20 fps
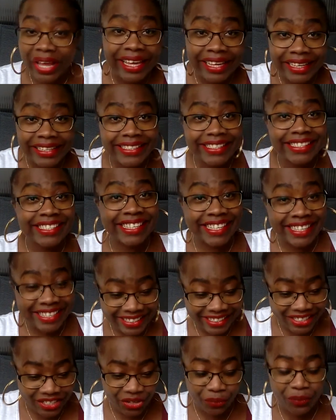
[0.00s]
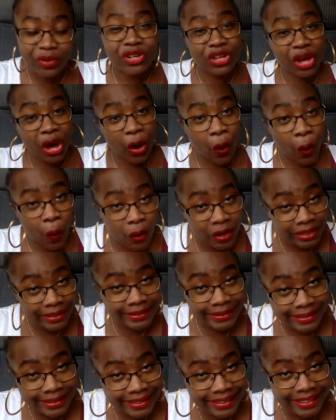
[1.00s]
Heat is heat. When you're
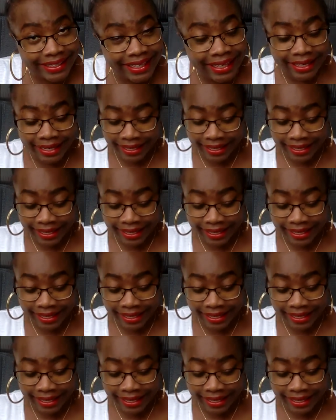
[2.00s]
hot,